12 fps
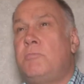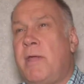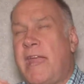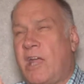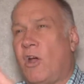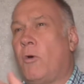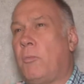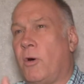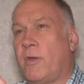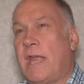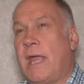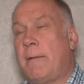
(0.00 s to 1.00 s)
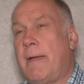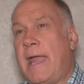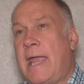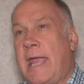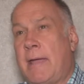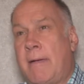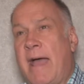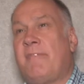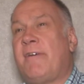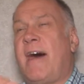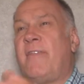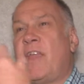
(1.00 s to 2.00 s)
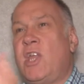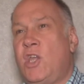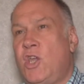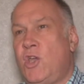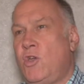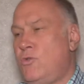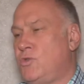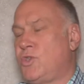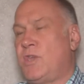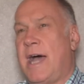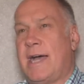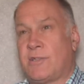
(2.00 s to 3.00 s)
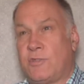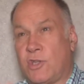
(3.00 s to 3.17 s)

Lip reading: pick up on EMF and they use that